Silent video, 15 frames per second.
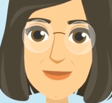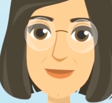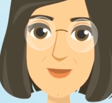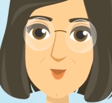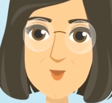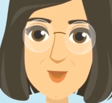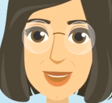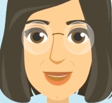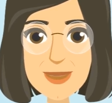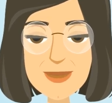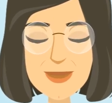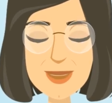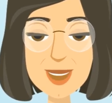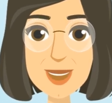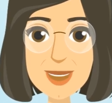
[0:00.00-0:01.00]

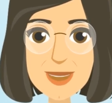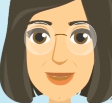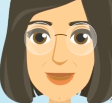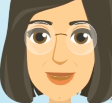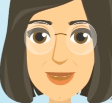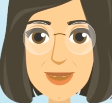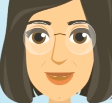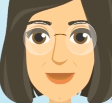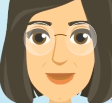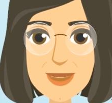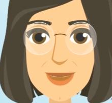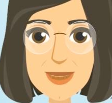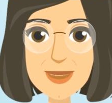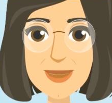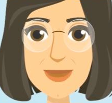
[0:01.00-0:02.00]
Regular audits and
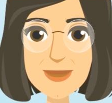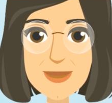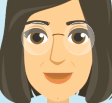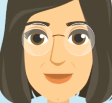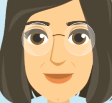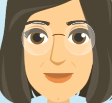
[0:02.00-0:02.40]
inspections.